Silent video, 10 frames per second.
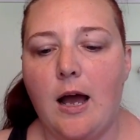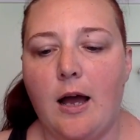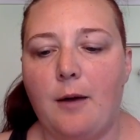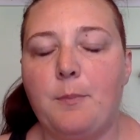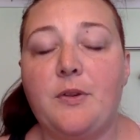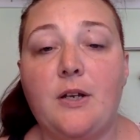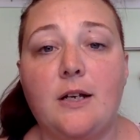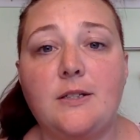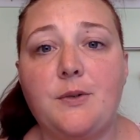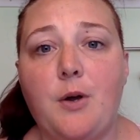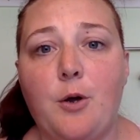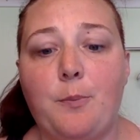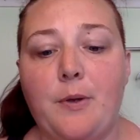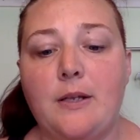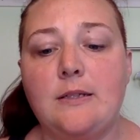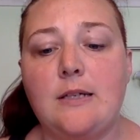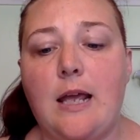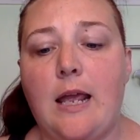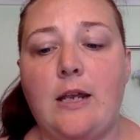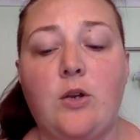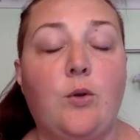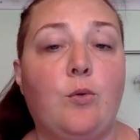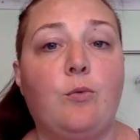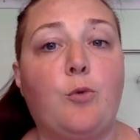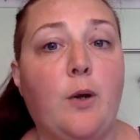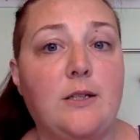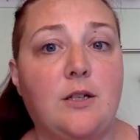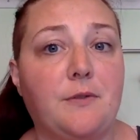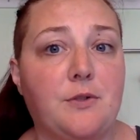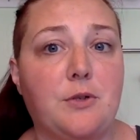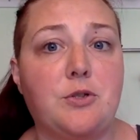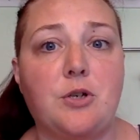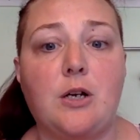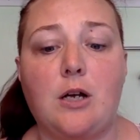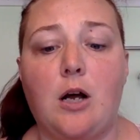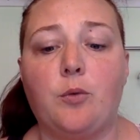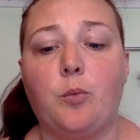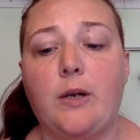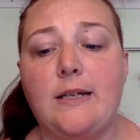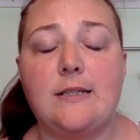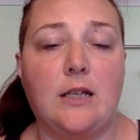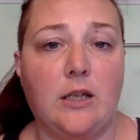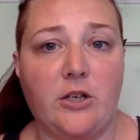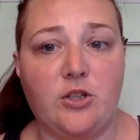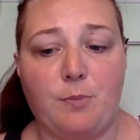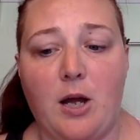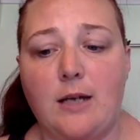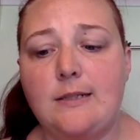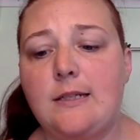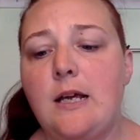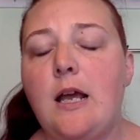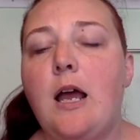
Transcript: But they also opened a new quick service restaurant called Woody's Lunchbox.